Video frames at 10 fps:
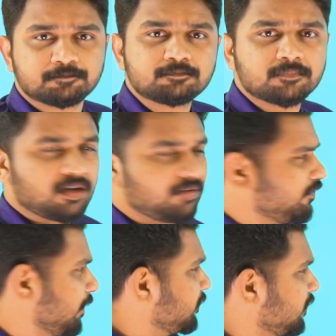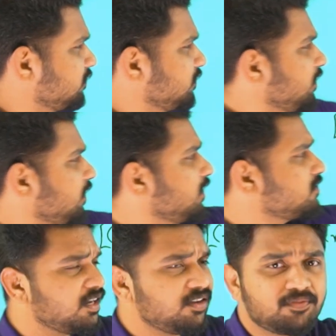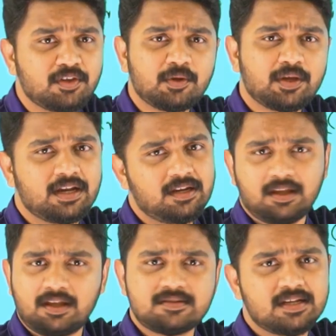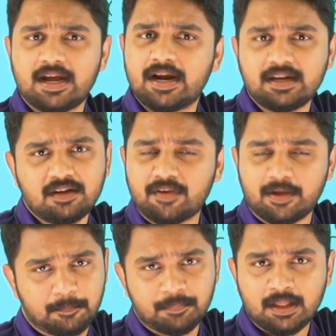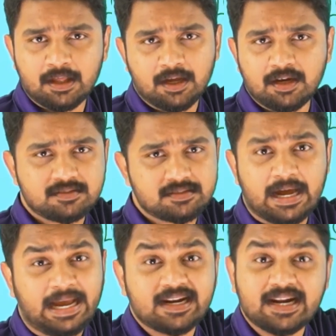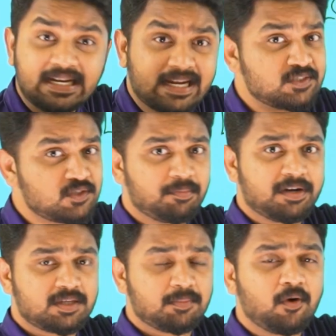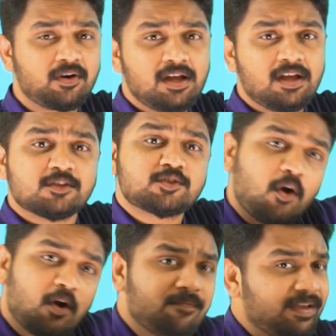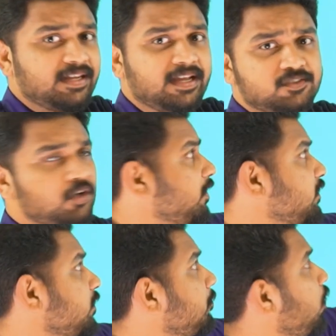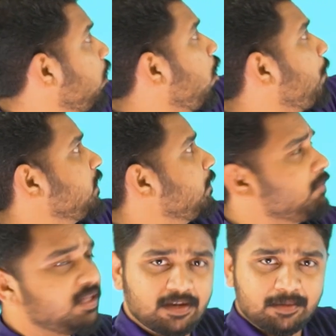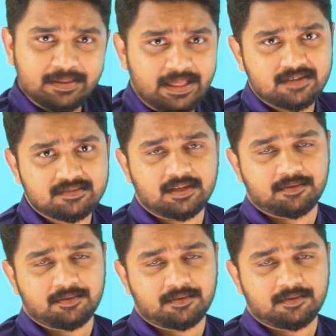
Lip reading: From this itself, you can easily identify it is hydrate isomerism or solvate isomerism. Option B will be the answer.